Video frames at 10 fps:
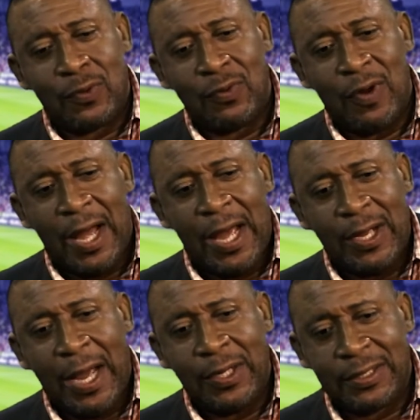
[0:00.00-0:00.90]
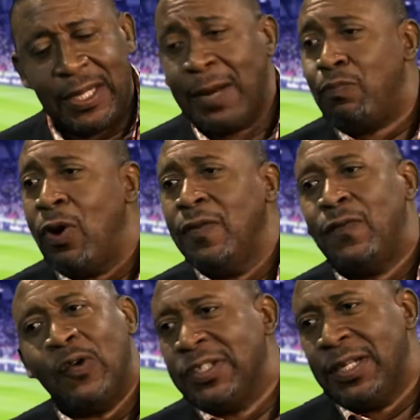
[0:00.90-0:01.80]
So I say that Point
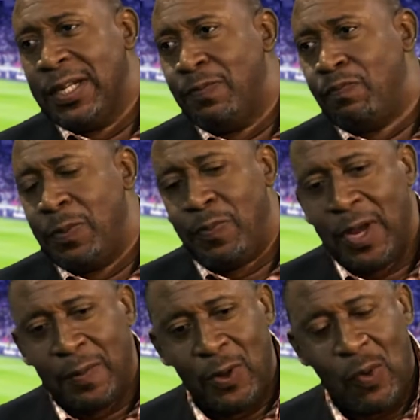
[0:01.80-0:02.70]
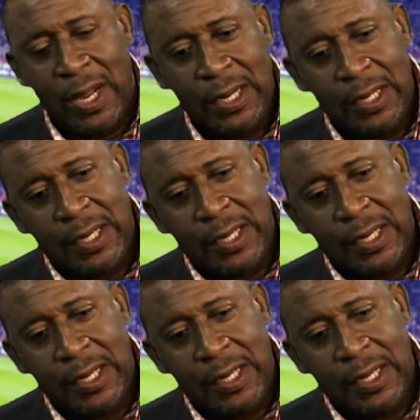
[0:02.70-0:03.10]
Forte did prepare me well.